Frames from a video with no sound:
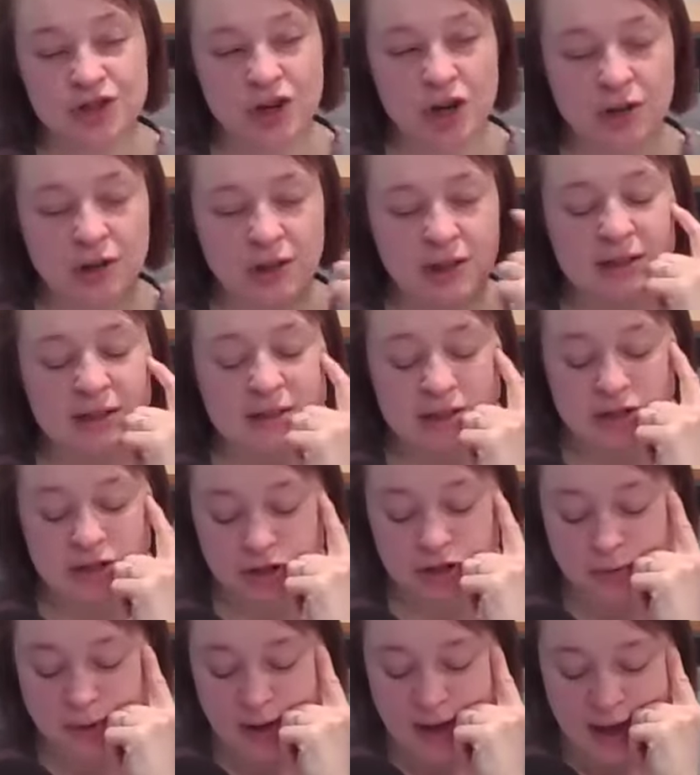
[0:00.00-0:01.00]
Charlie
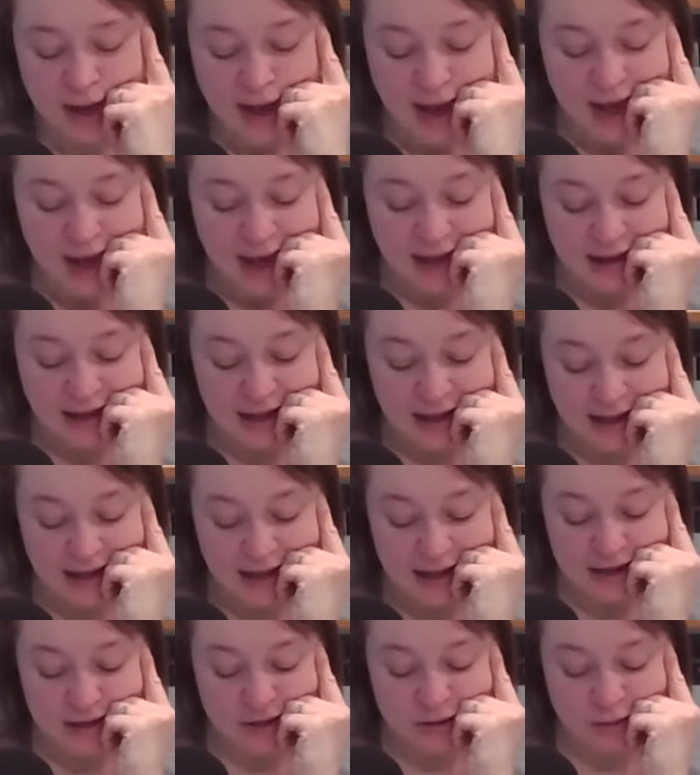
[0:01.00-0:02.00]
listened to. And
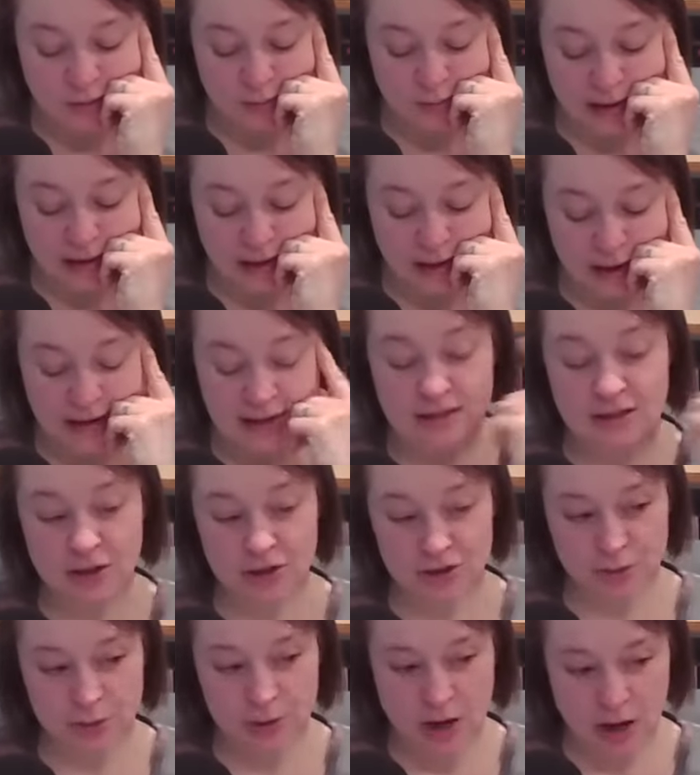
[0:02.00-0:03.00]
he's
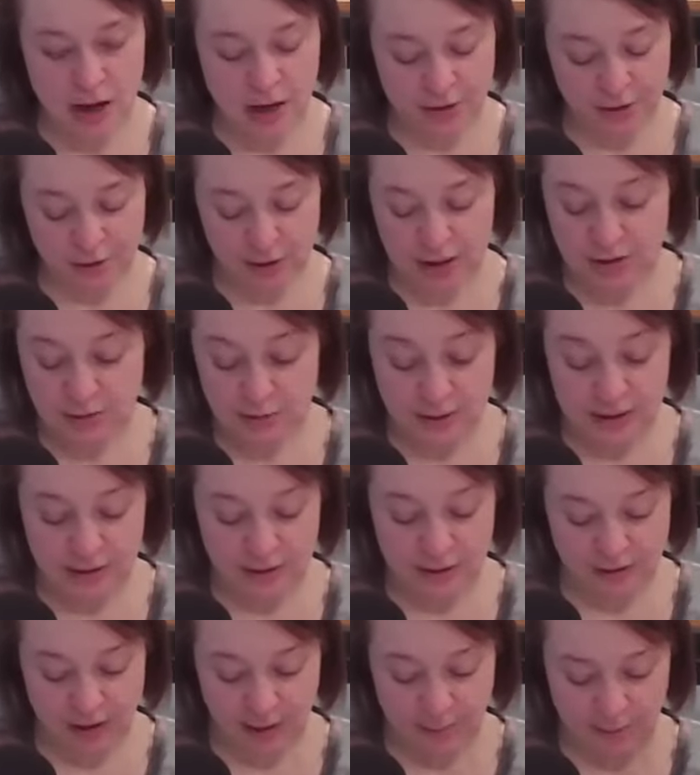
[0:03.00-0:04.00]
also an author. He's
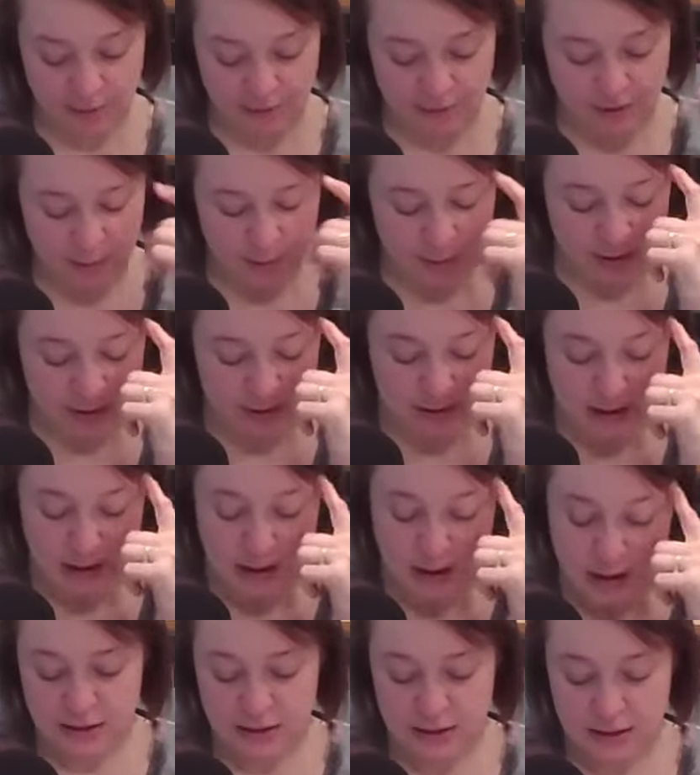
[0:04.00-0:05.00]
written a couple of other books.
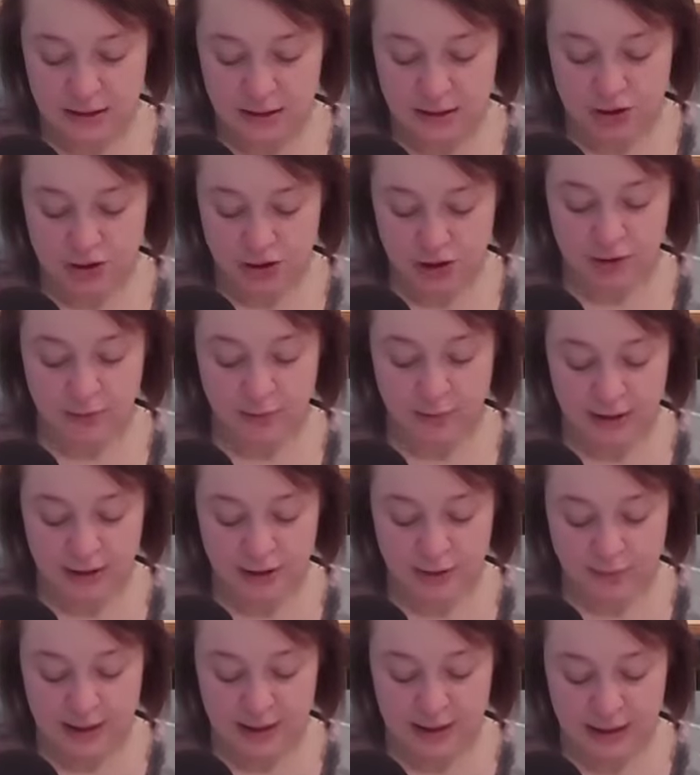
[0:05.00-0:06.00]
Charlie wanted
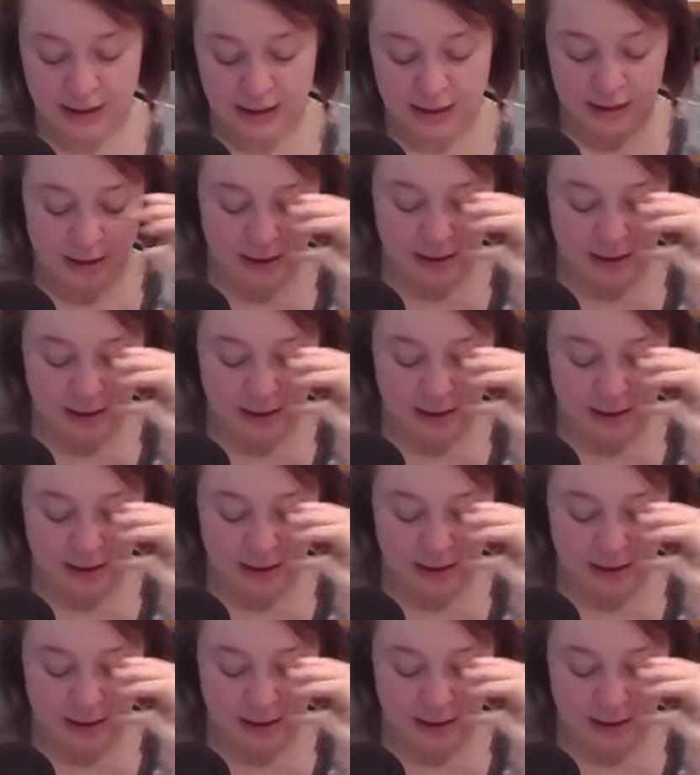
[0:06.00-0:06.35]
to read it,